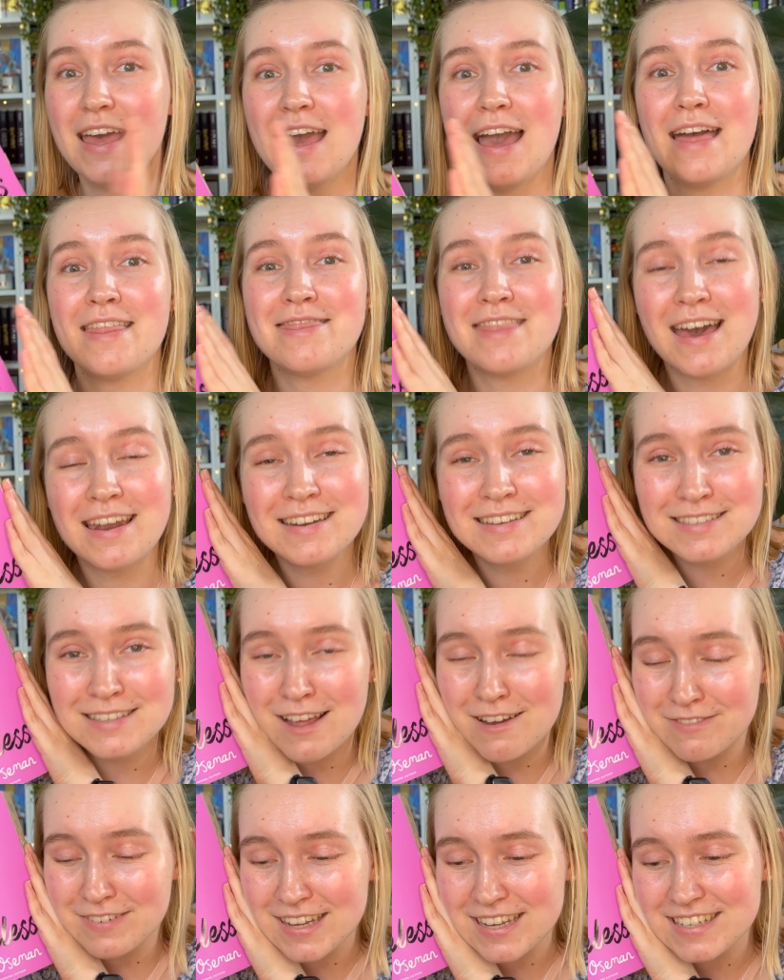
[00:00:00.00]
And that is
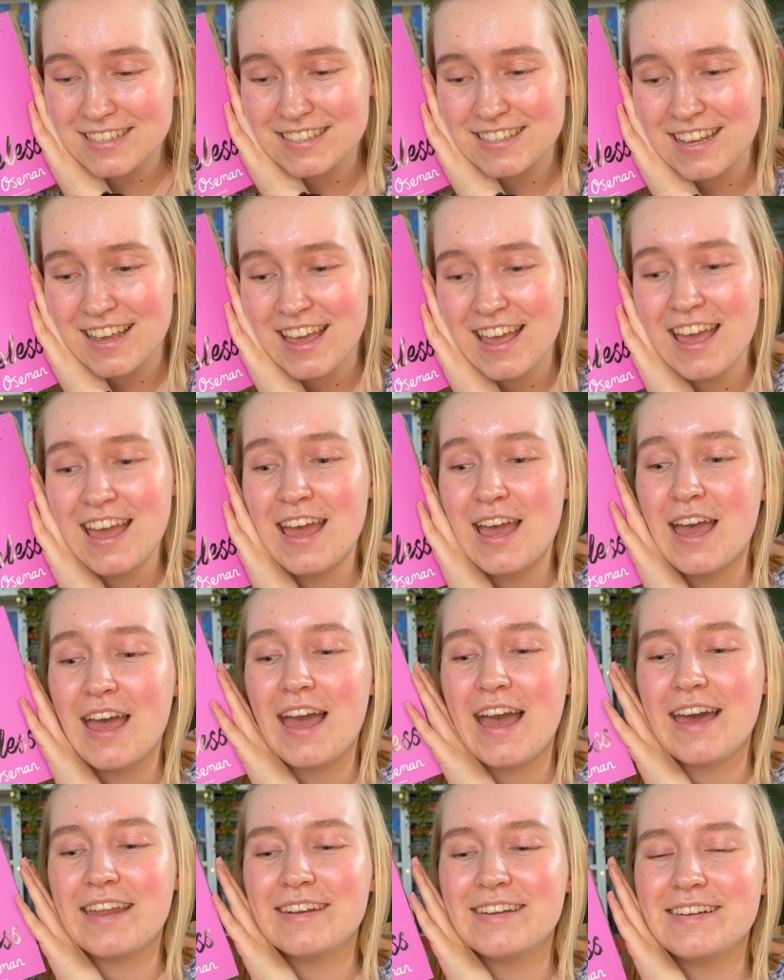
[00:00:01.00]
Loveless,
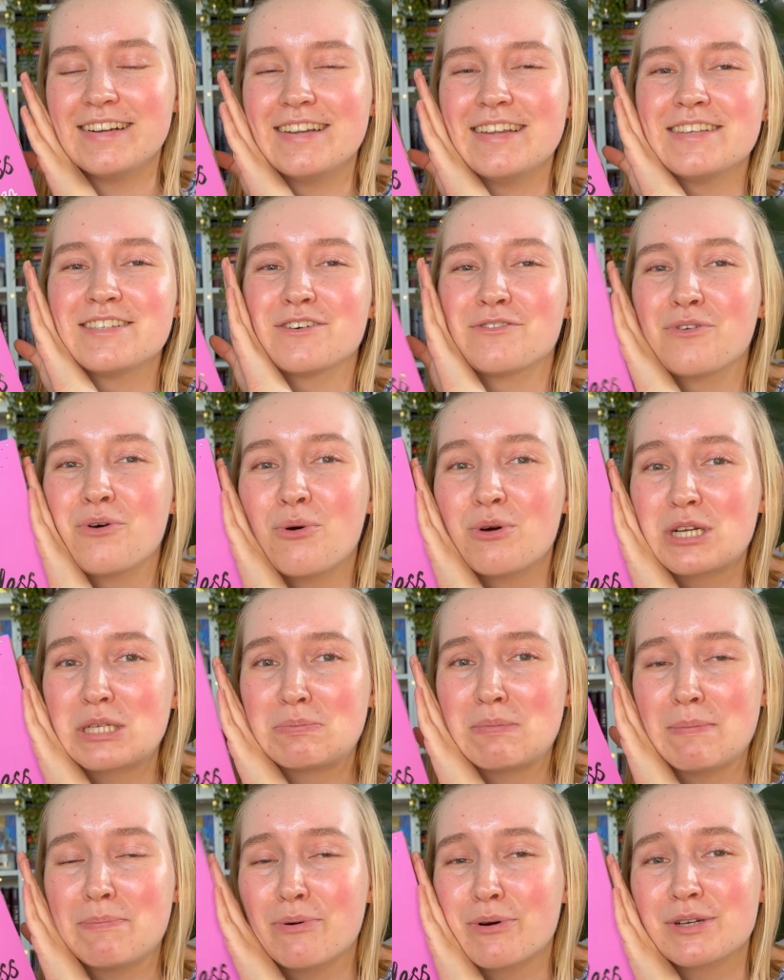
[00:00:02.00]
and it is of course
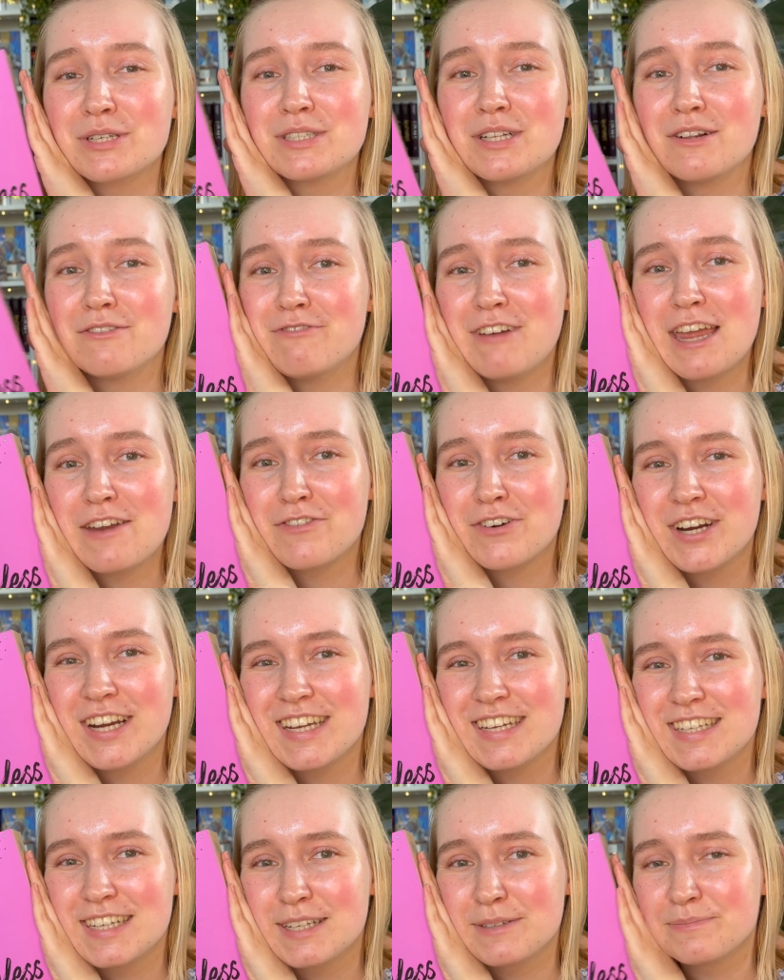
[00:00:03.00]
my personal
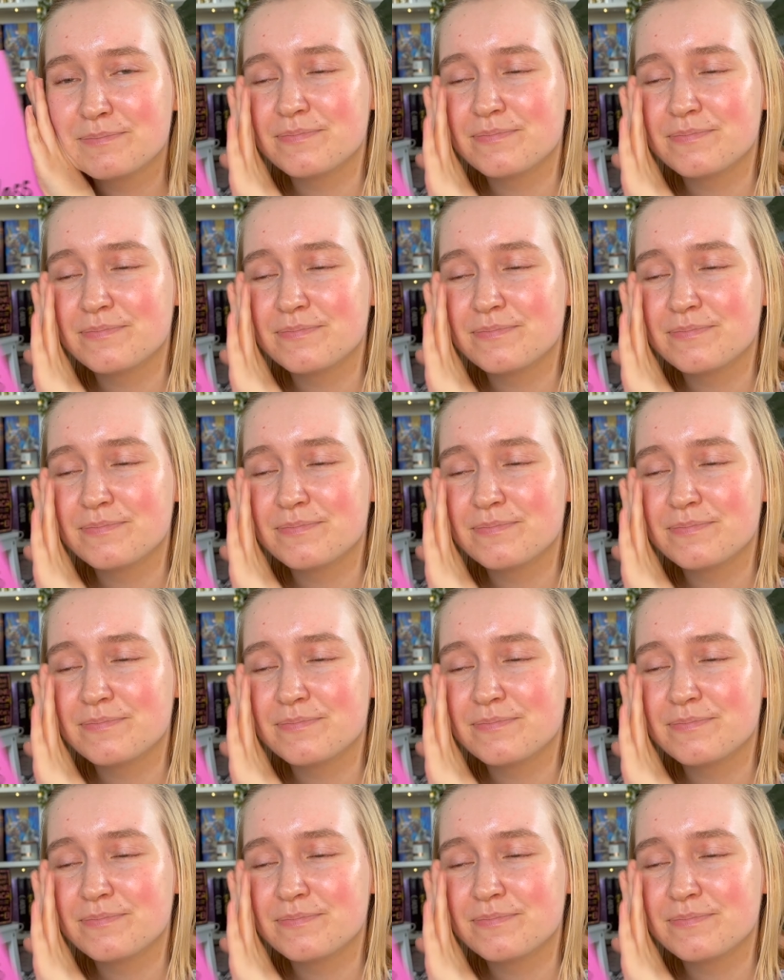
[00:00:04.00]
favorite,